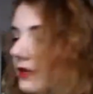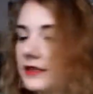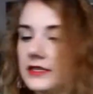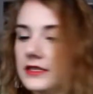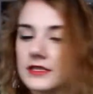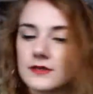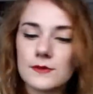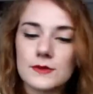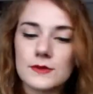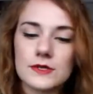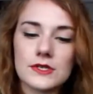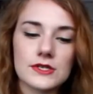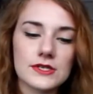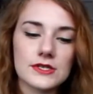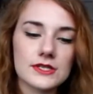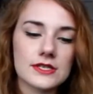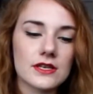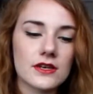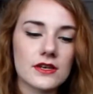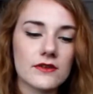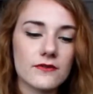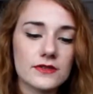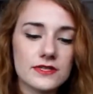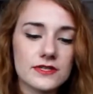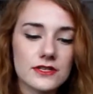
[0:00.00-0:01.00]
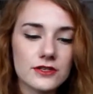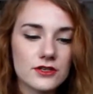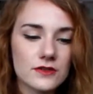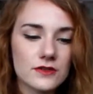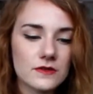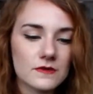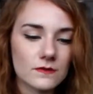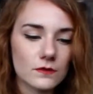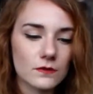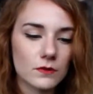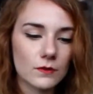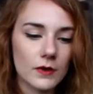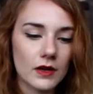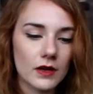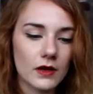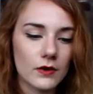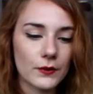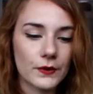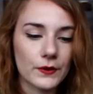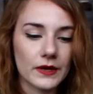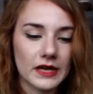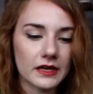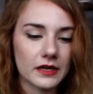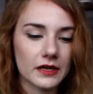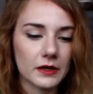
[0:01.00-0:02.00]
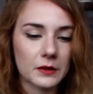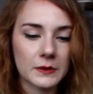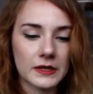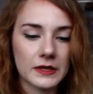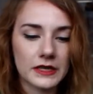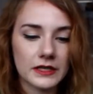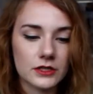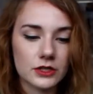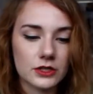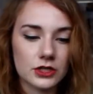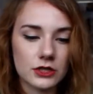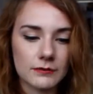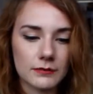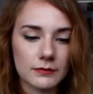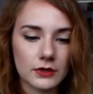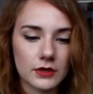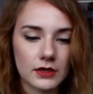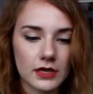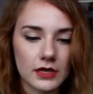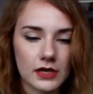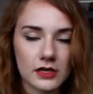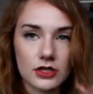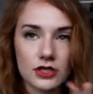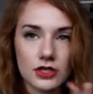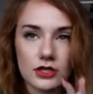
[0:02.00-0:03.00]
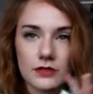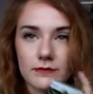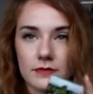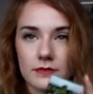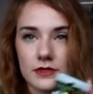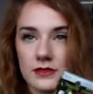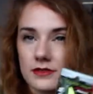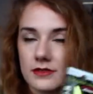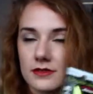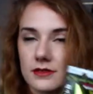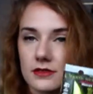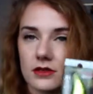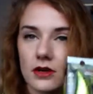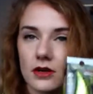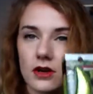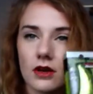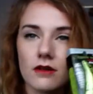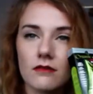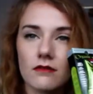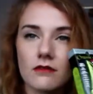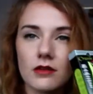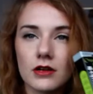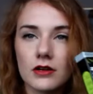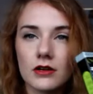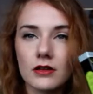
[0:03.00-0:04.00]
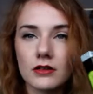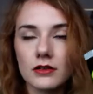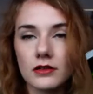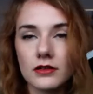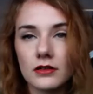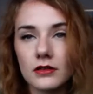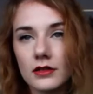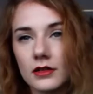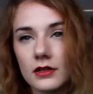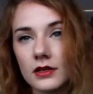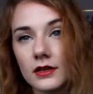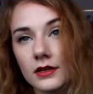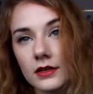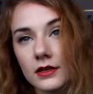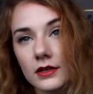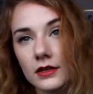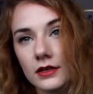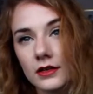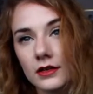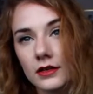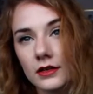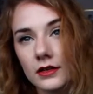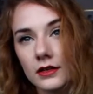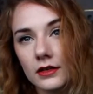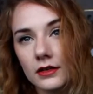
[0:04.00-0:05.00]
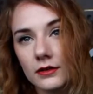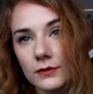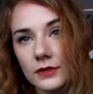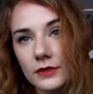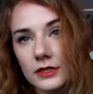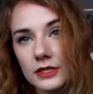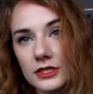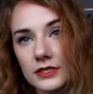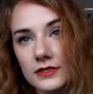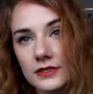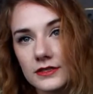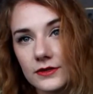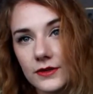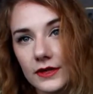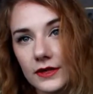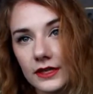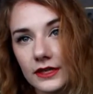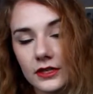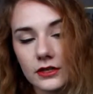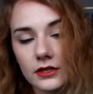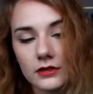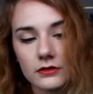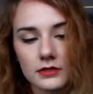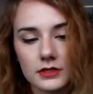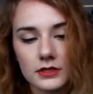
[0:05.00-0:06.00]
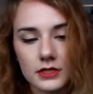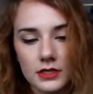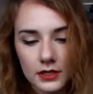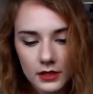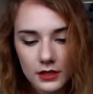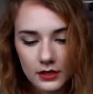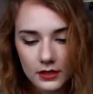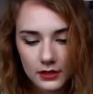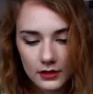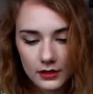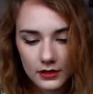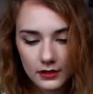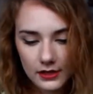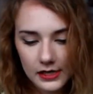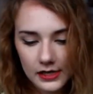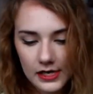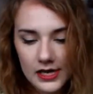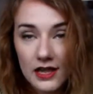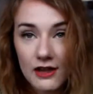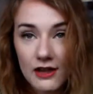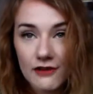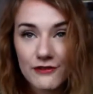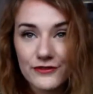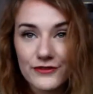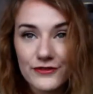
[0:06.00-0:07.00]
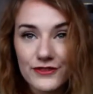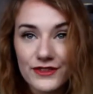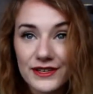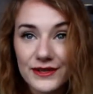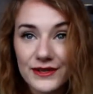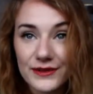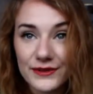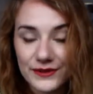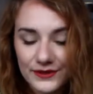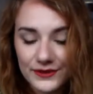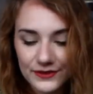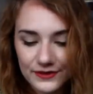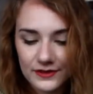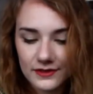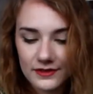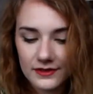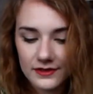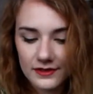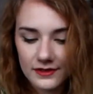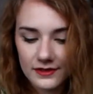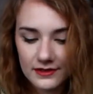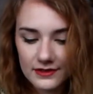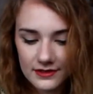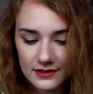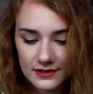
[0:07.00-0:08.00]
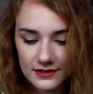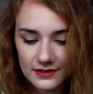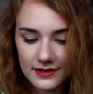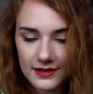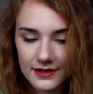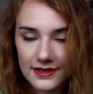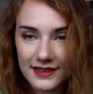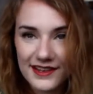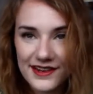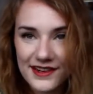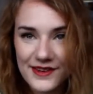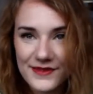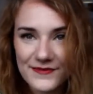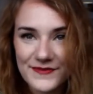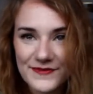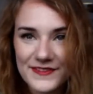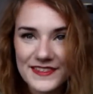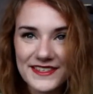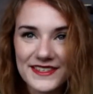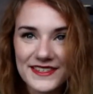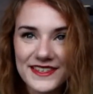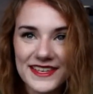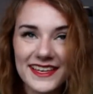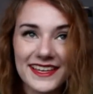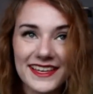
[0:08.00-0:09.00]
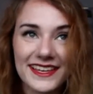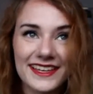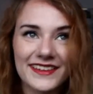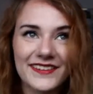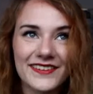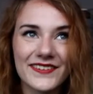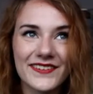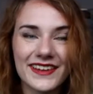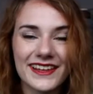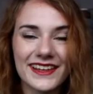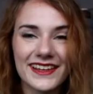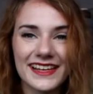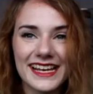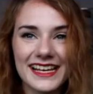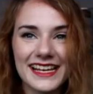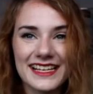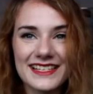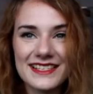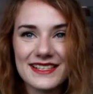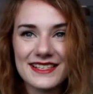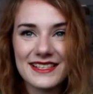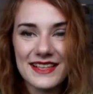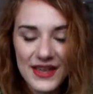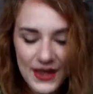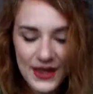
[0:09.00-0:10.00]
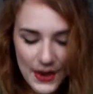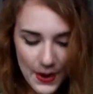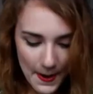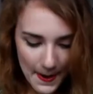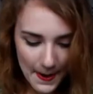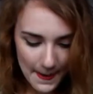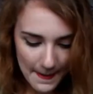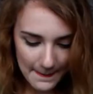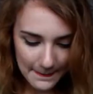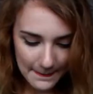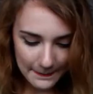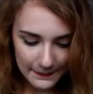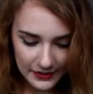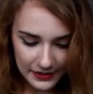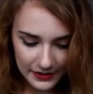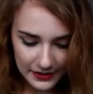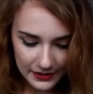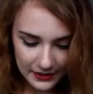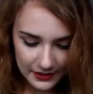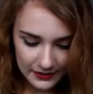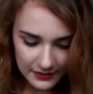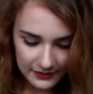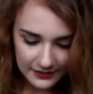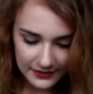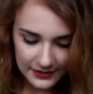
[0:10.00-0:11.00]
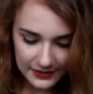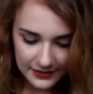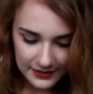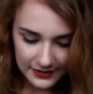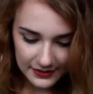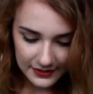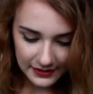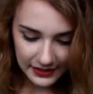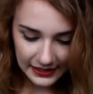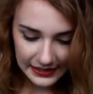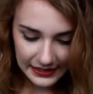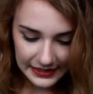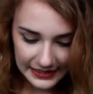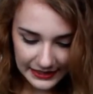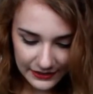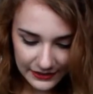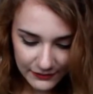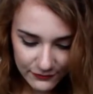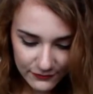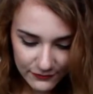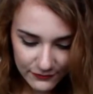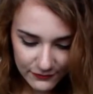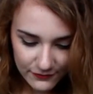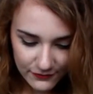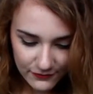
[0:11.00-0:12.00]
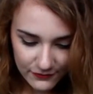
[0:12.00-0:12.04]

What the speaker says: This was the Physicians Formula Organic Wear Jumbo Lash Mascara, which is quite cute. I love the little thing it comes in the ways in. It's like a leaf.